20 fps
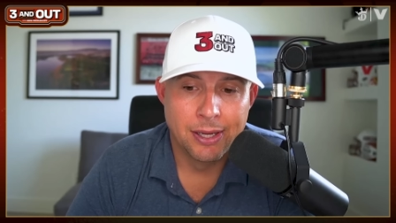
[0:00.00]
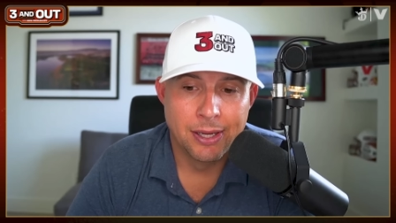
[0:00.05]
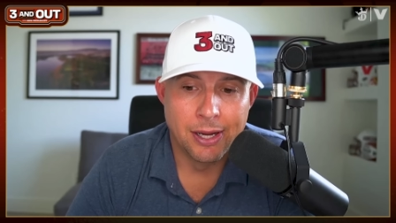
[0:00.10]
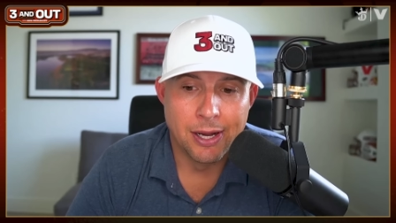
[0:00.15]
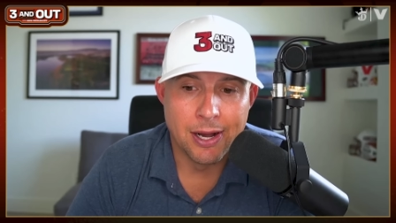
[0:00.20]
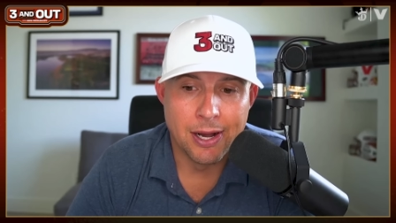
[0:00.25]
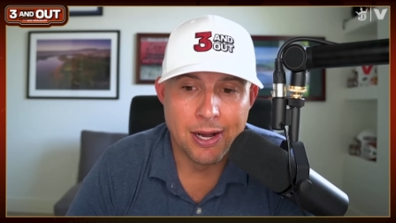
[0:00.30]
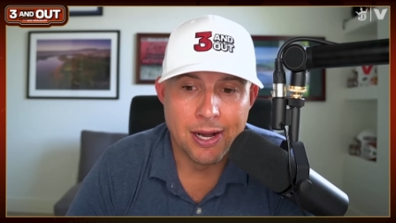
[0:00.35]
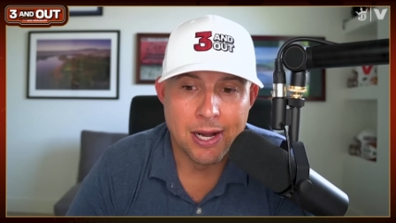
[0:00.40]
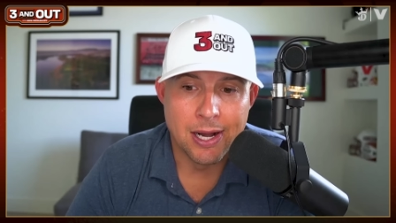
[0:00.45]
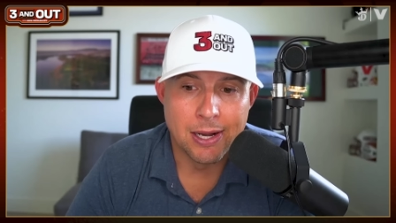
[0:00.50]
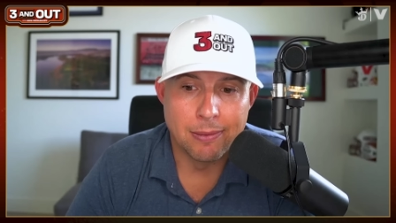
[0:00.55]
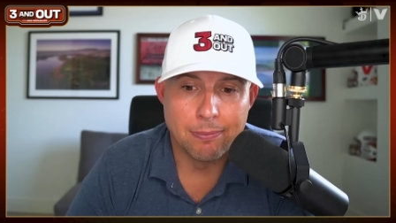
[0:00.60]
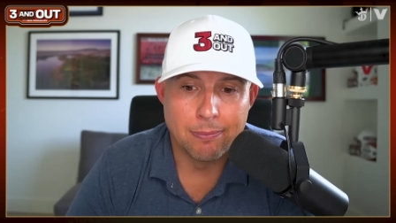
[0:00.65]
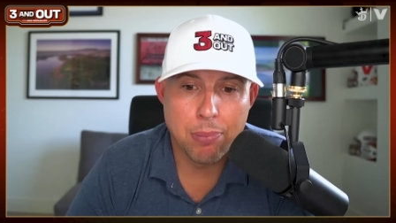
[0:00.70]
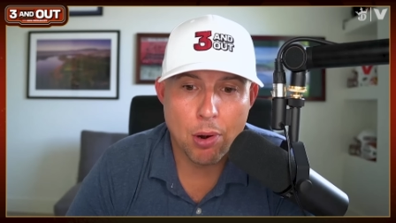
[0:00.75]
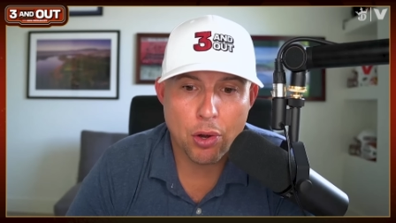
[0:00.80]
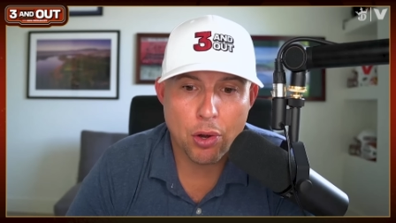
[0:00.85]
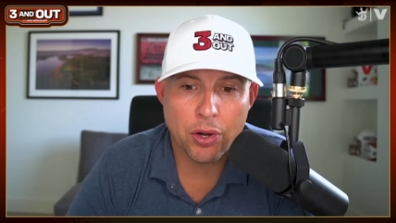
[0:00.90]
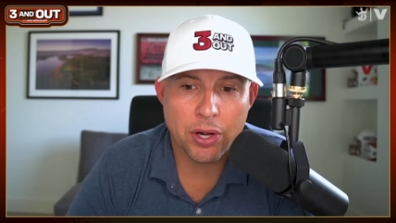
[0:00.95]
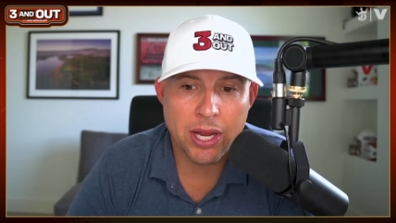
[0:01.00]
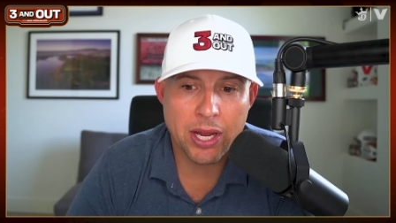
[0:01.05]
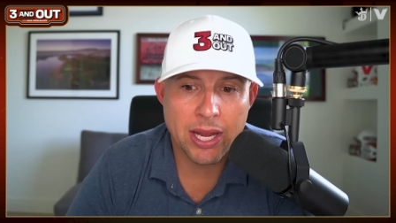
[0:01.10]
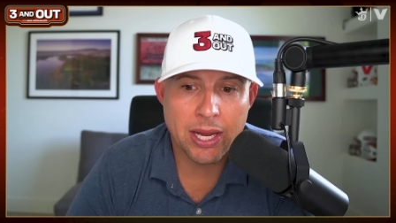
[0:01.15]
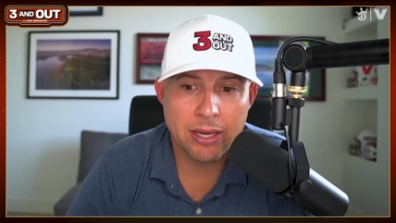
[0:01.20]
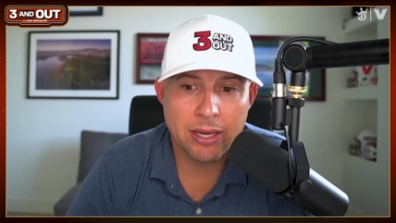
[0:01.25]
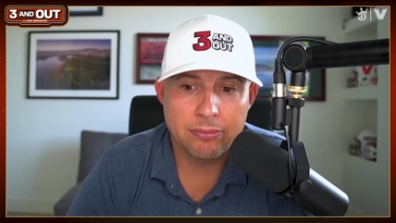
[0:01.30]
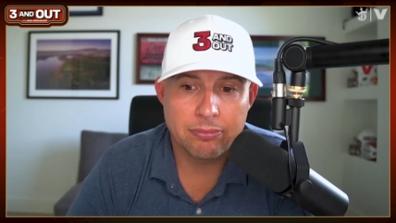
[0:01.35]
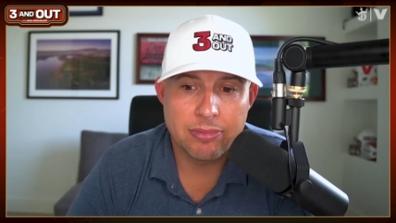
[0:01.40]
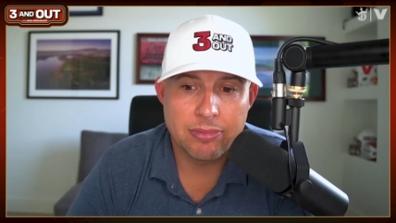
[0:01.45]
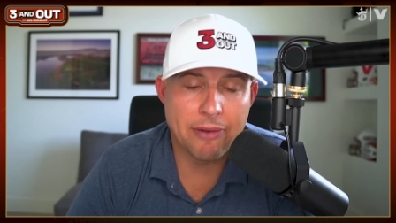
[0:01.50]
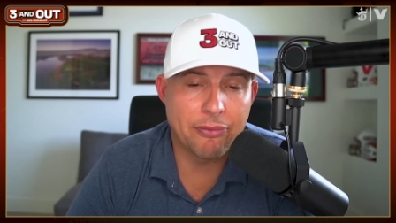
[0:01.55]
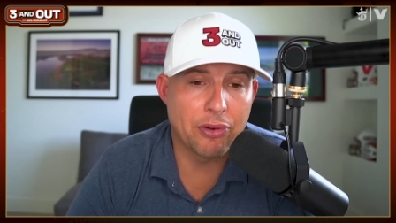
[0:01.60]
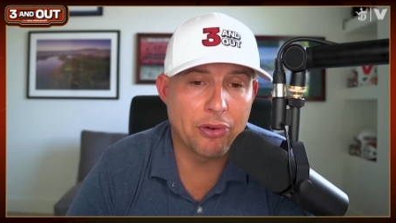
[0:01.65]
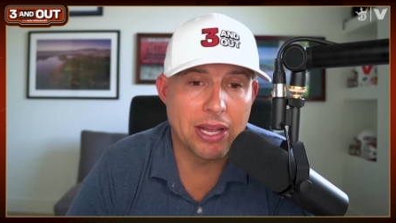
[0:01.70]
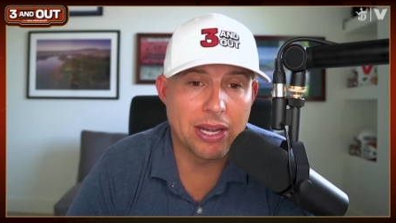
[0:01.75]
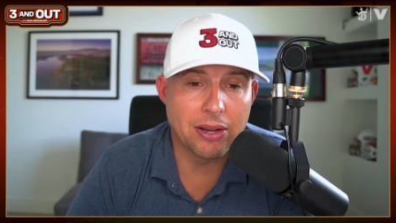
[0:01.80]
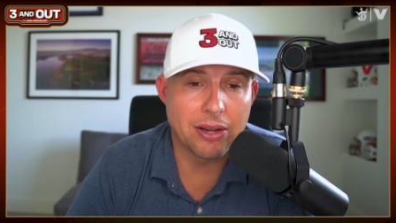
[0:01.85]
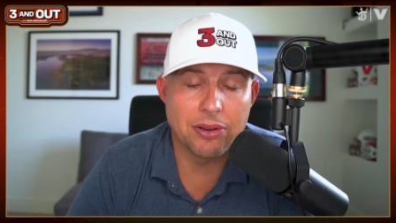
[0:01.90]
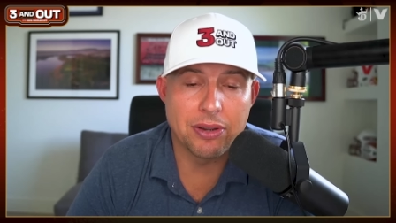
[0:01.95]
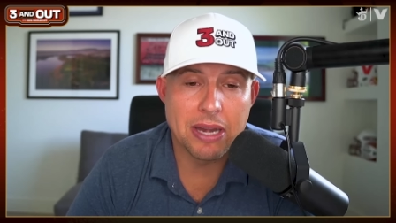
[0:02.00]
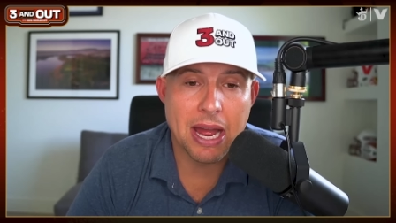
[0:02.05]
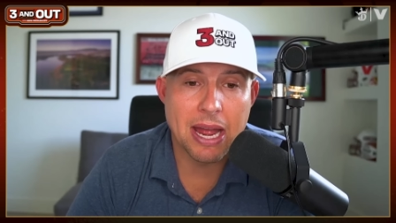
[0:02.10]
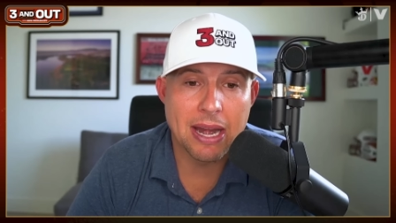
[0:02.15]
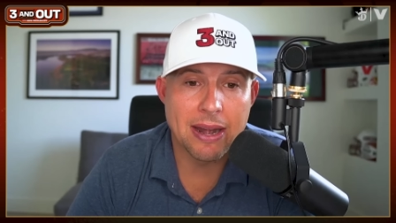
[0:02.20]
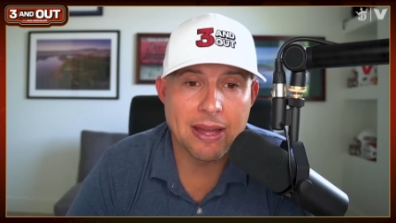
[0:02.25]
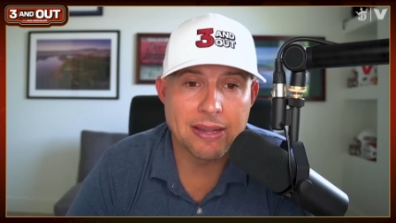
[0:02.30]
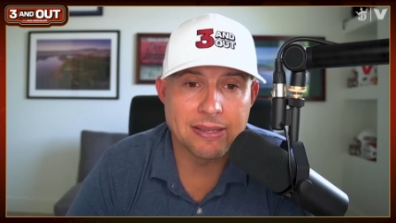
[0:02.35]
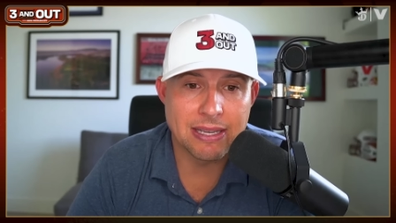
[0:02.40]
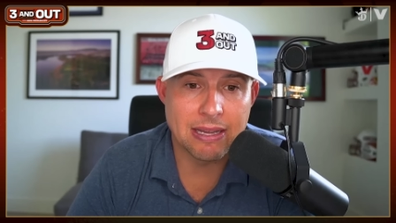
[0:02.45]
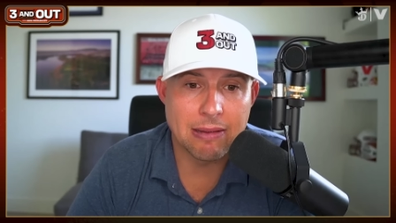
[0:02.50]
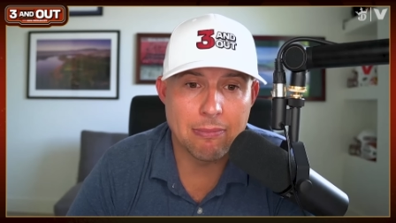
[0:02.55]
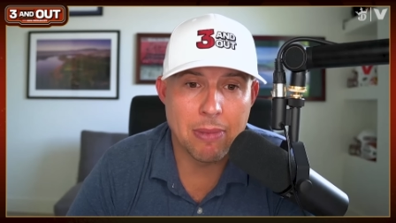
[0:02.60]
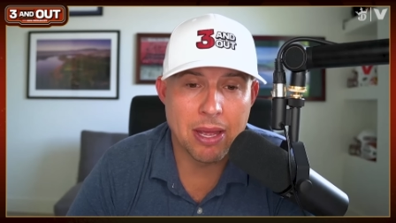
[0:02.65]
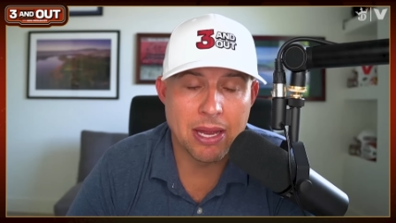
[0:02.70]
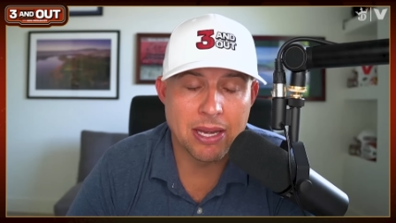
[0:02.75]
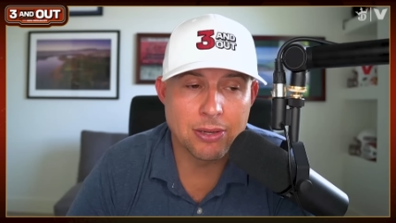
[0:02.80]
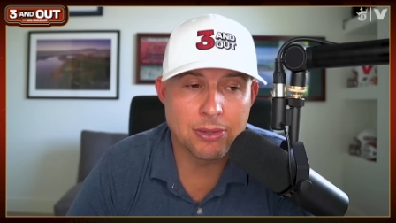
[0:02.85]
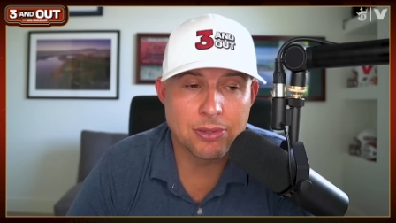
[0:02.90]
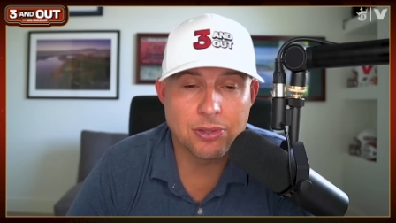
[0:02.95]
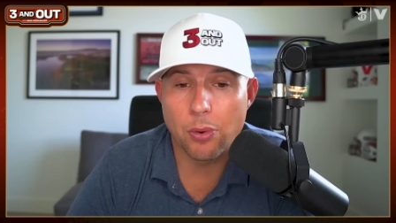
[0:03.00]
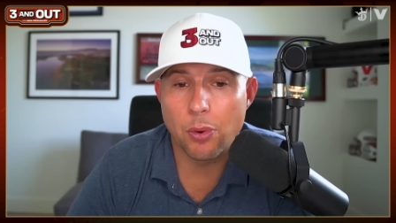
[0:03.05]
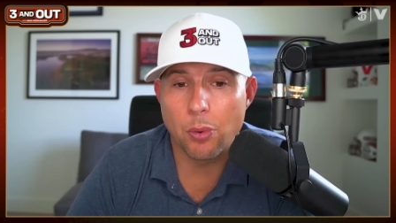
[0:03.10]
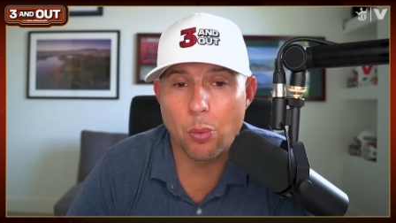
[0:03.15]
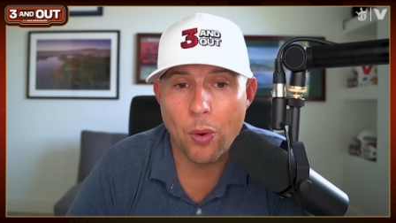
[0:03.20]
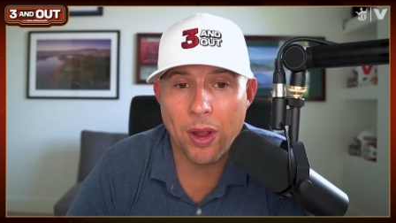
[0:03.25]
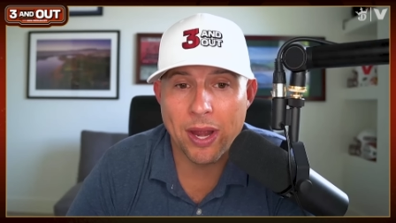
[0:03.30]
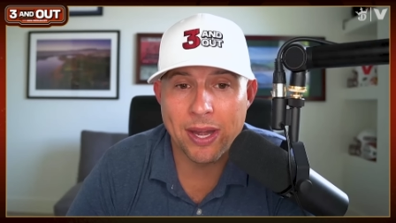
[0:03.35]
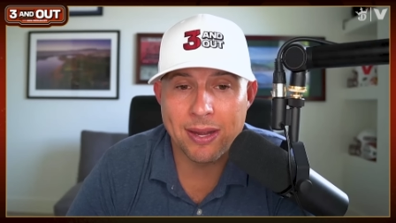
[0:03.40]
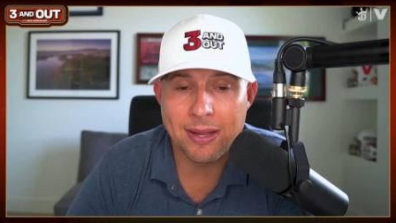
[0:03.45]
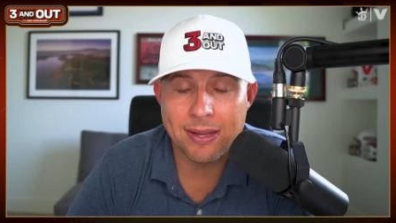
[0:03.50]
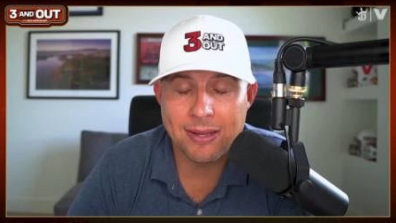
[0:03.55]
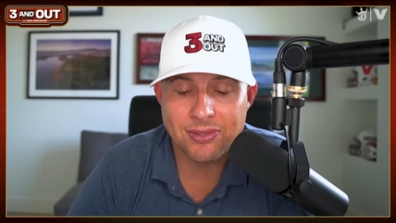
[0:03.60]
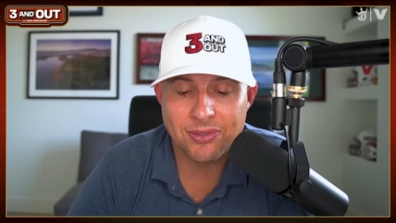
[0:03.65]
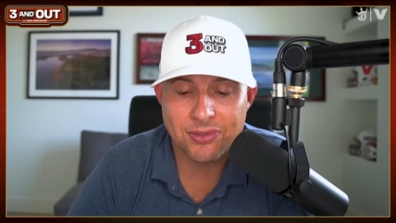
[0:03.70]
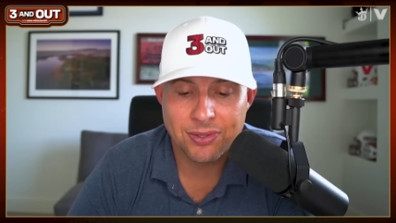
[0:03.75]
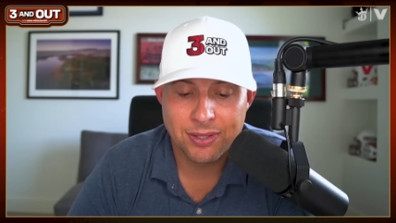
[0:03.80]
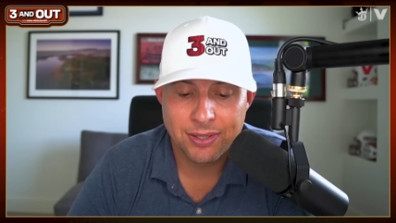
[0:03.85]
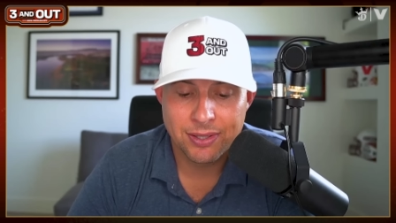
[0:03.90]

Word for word: Uh, Burger King definitely had a good 99 cent menu. So did Wendy's.